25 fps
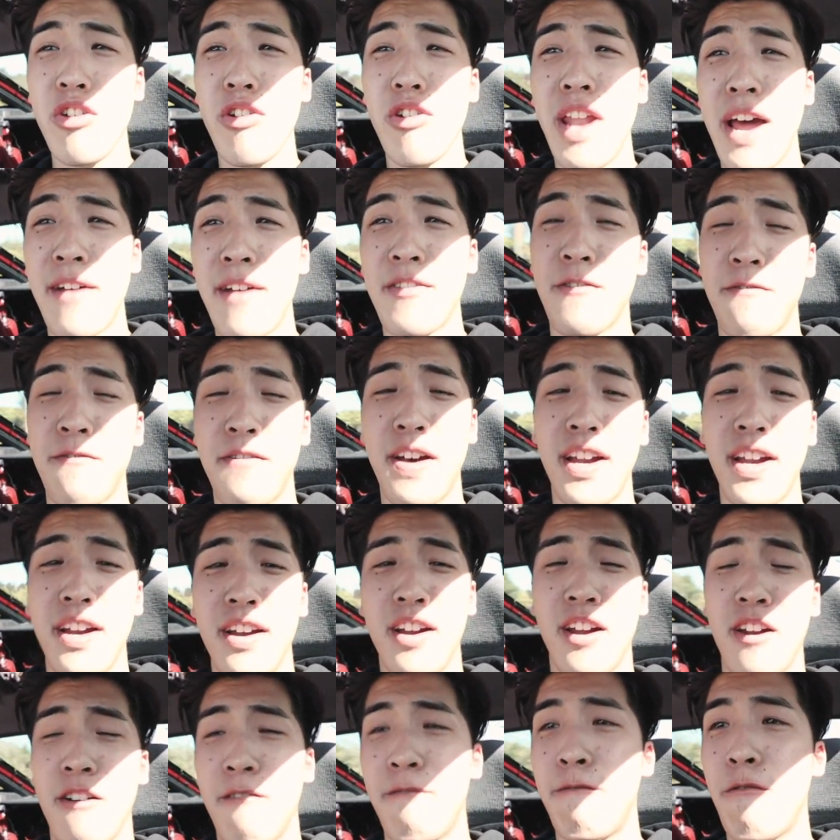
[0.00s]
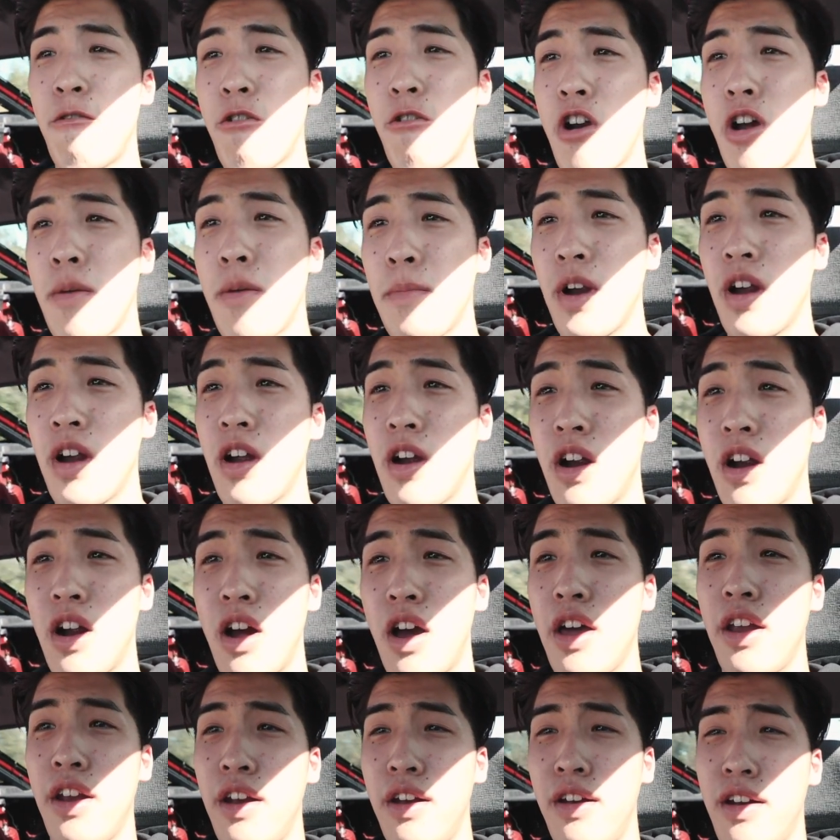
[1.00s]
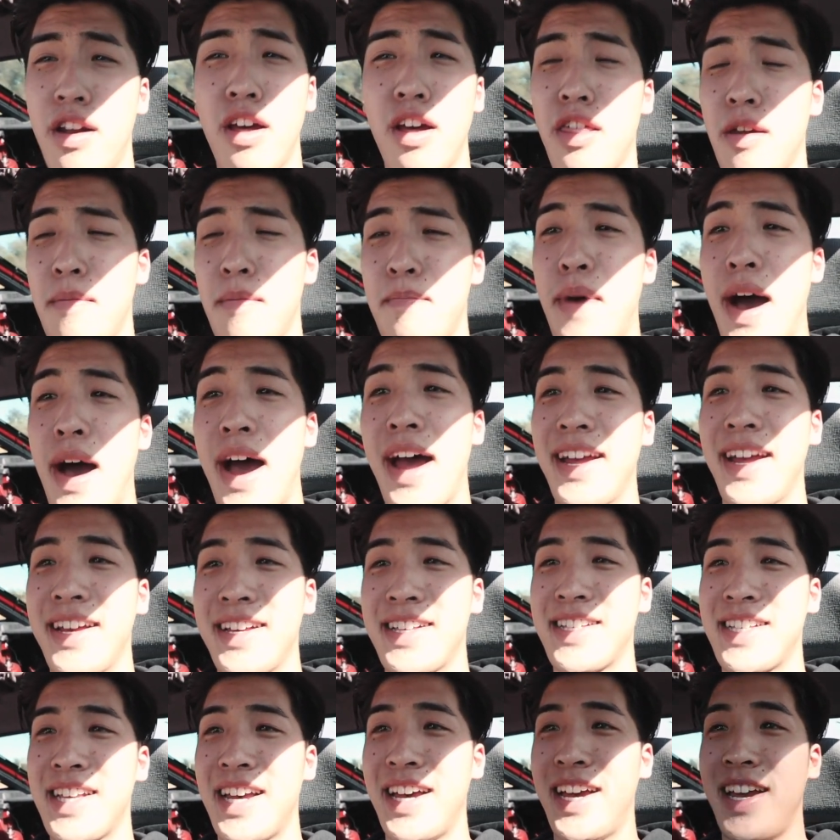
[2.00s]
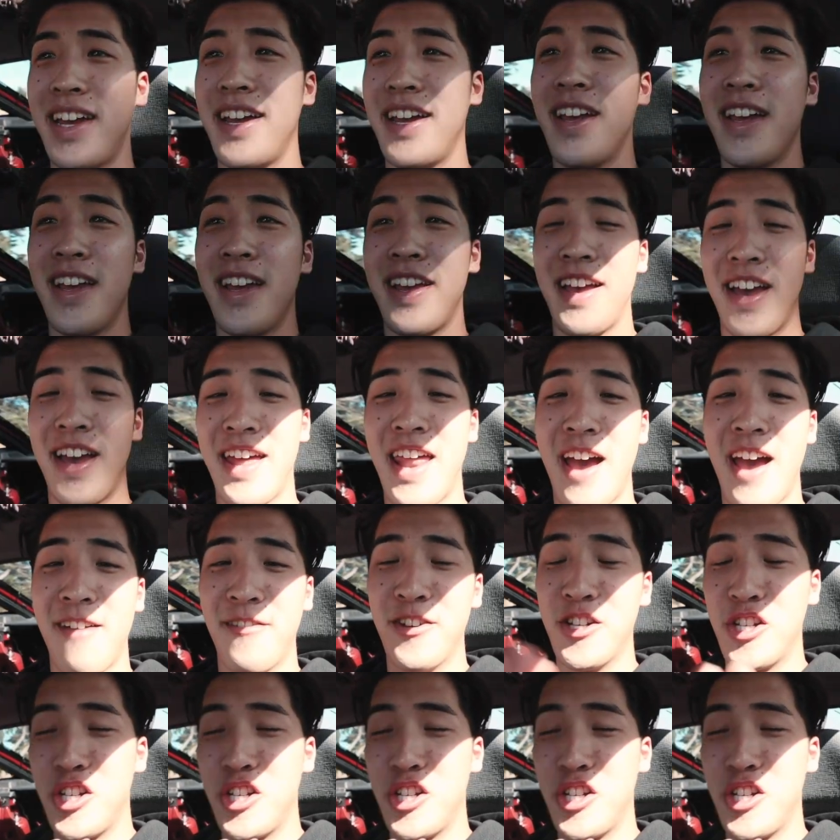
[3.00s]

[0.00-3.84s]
you would have to find it on a forum or another buying site and have